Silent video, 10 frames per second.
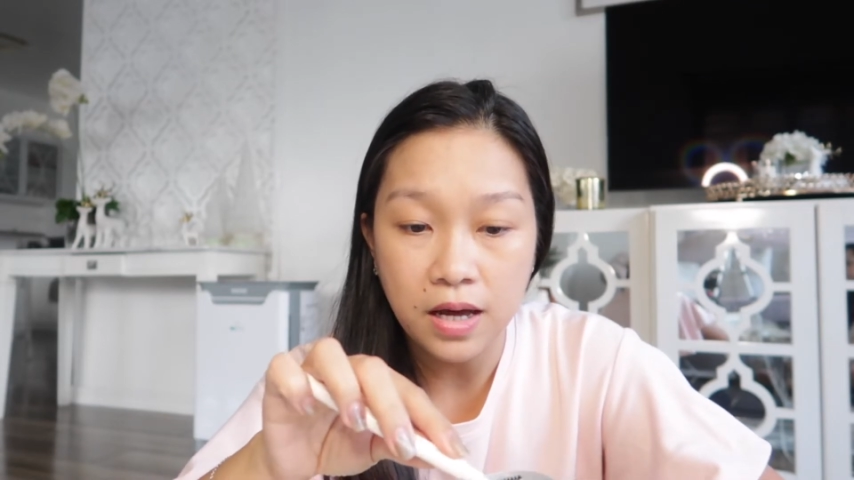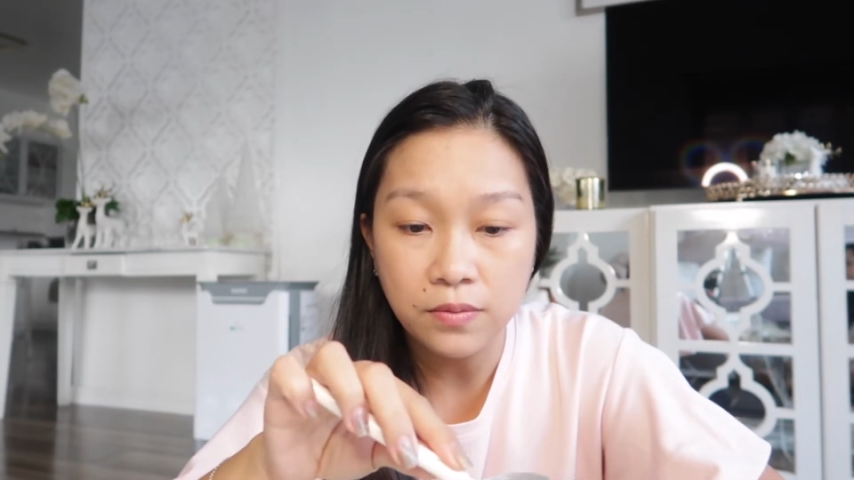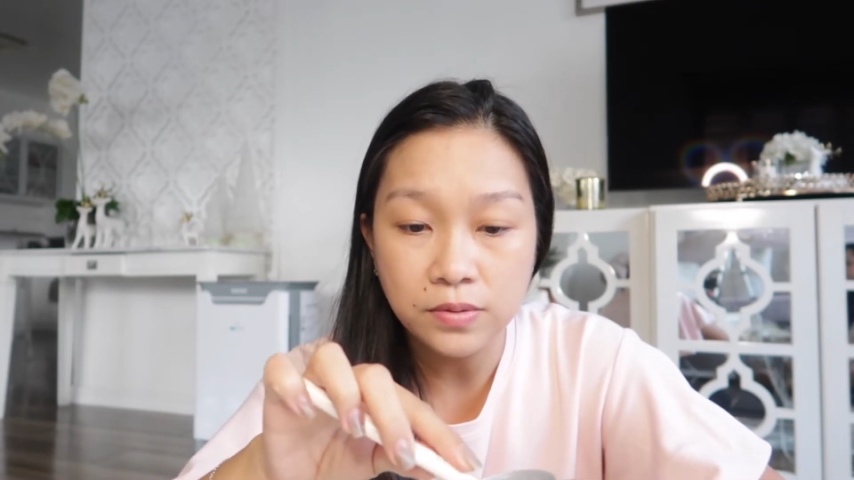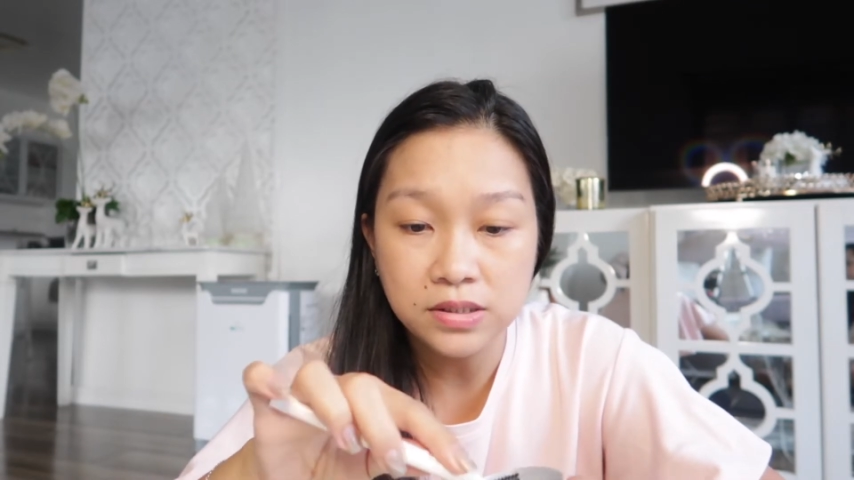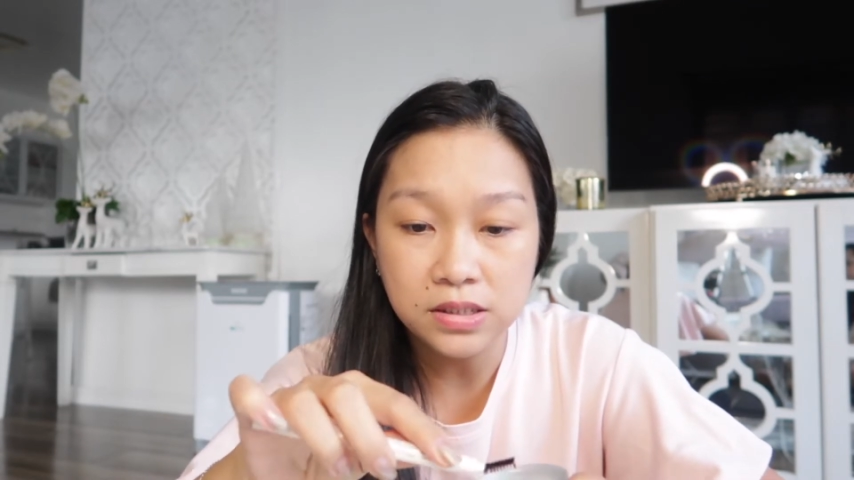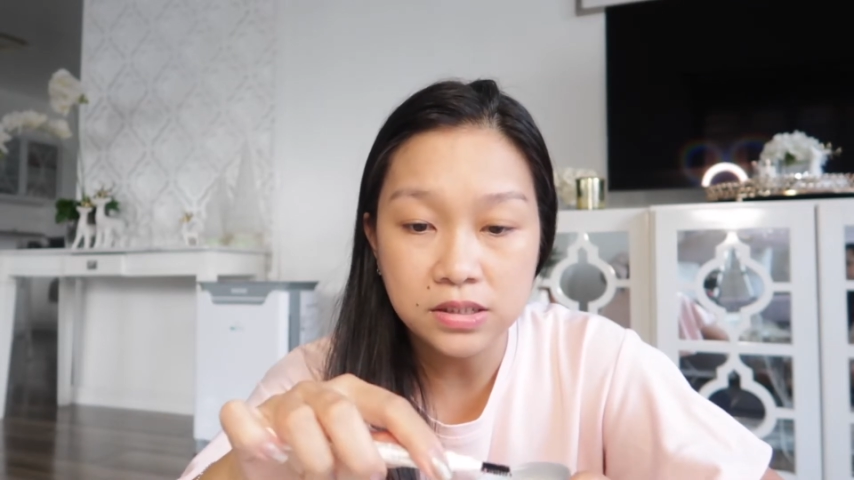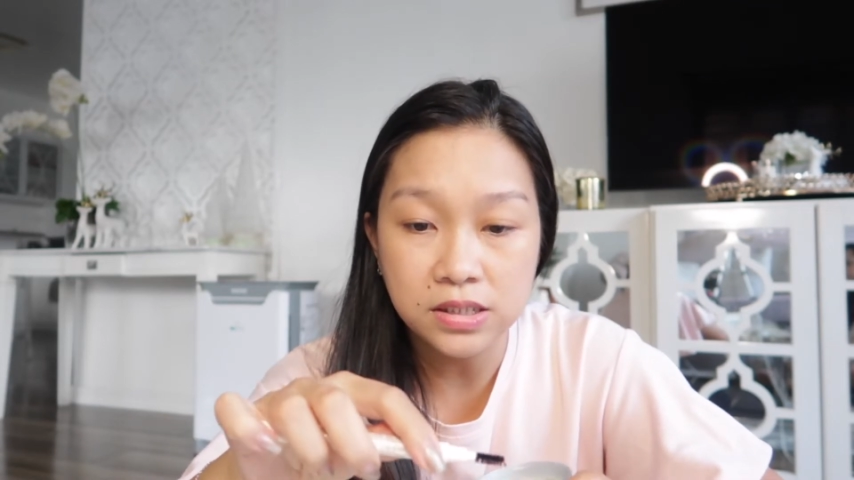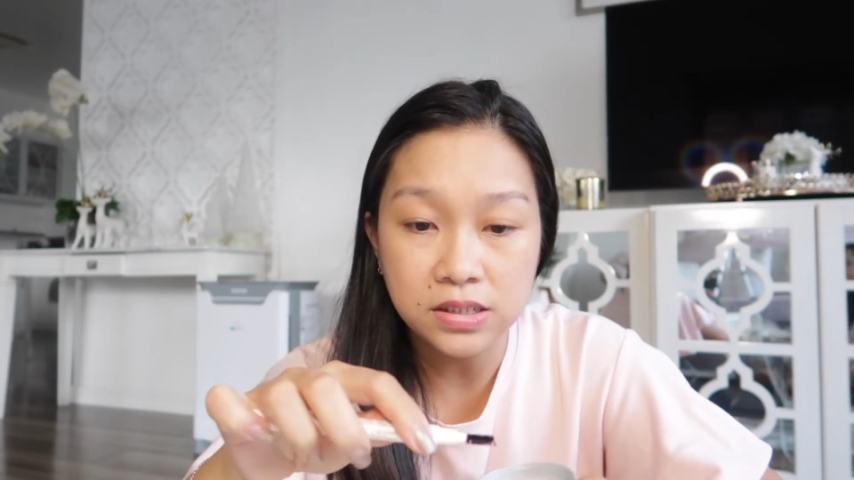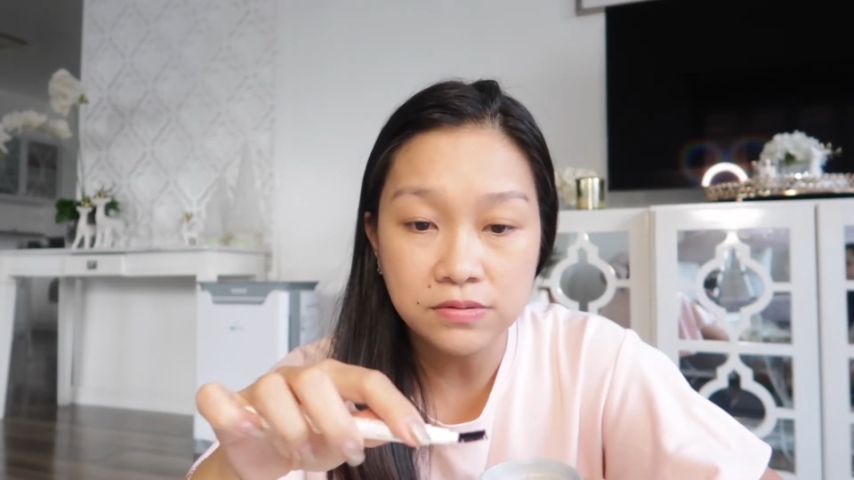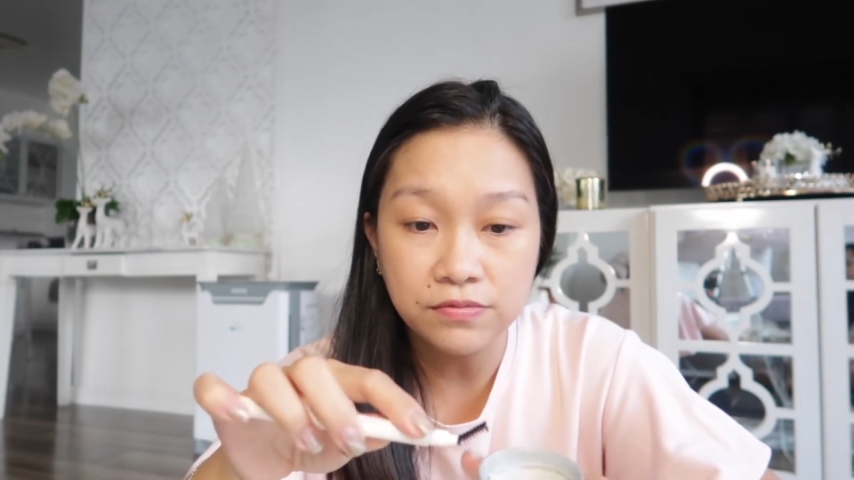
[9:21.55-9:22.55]
I would
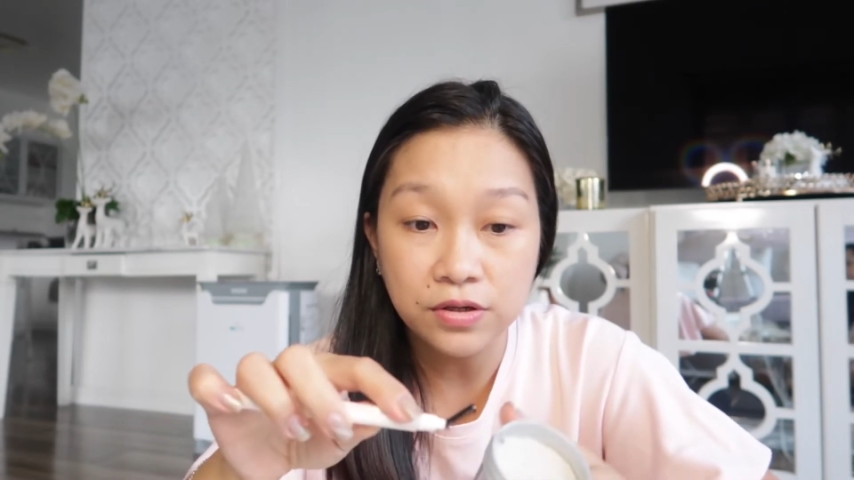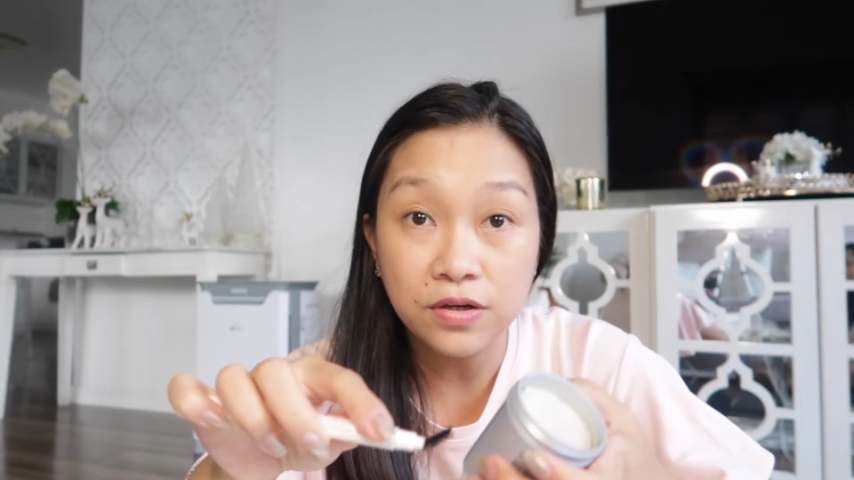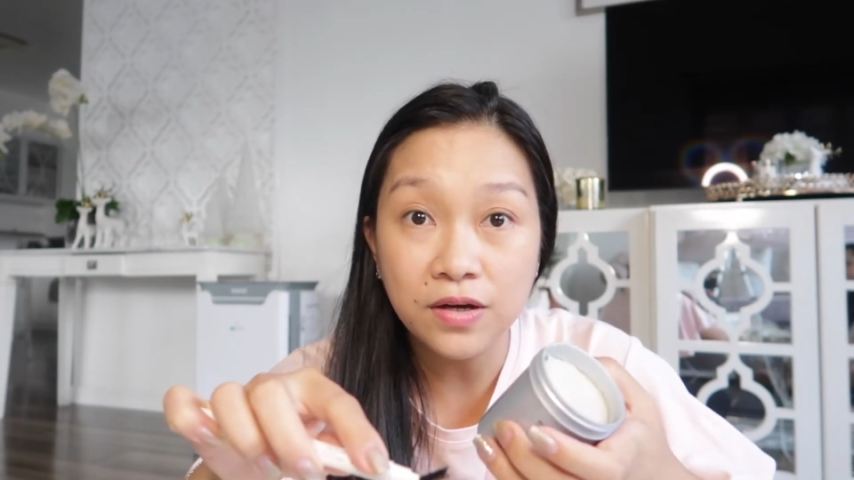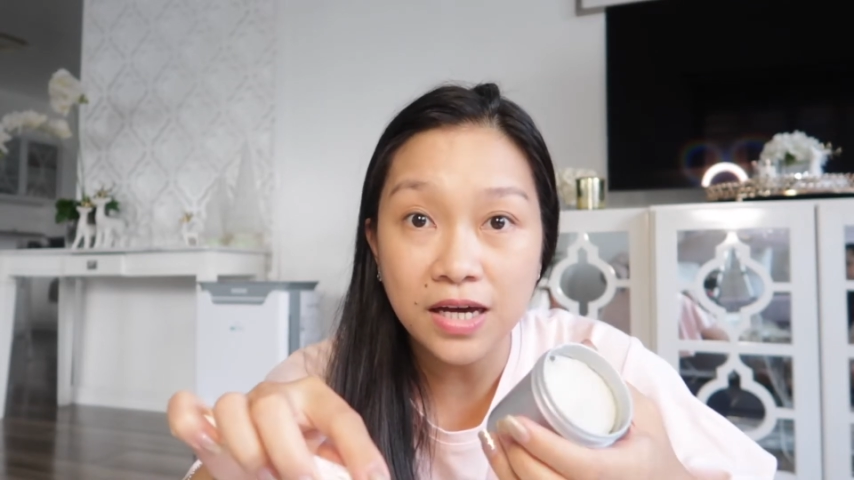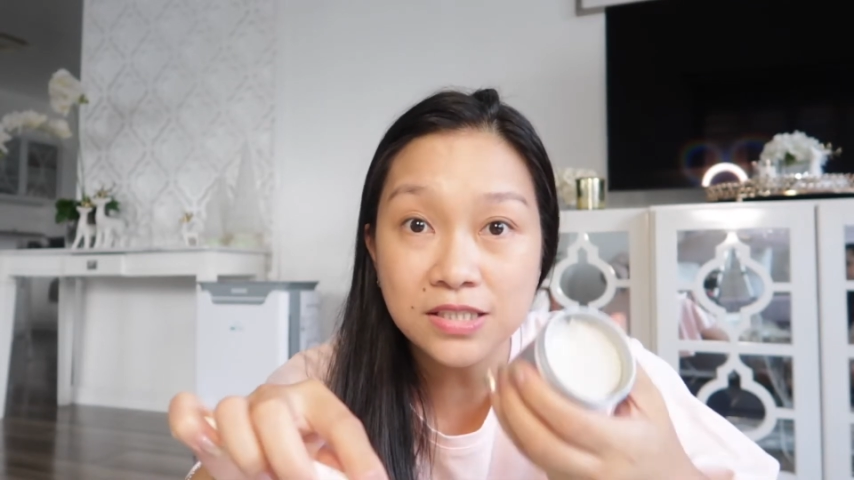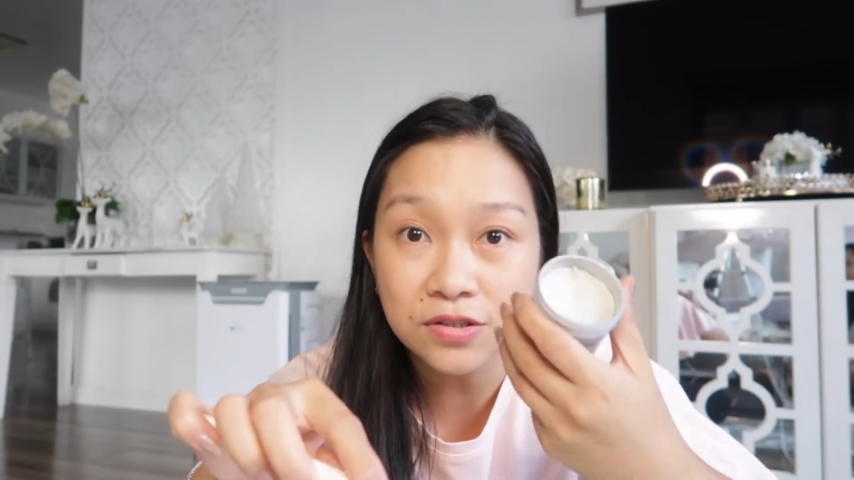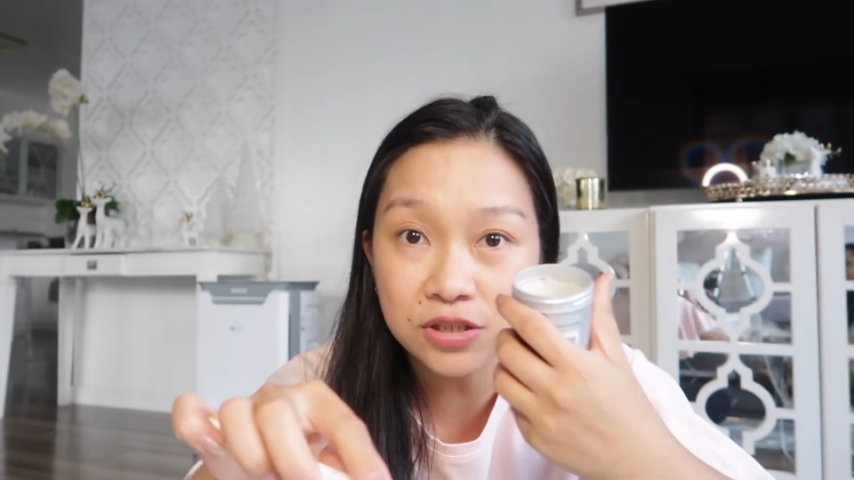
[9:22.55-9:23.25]
suggest for you guys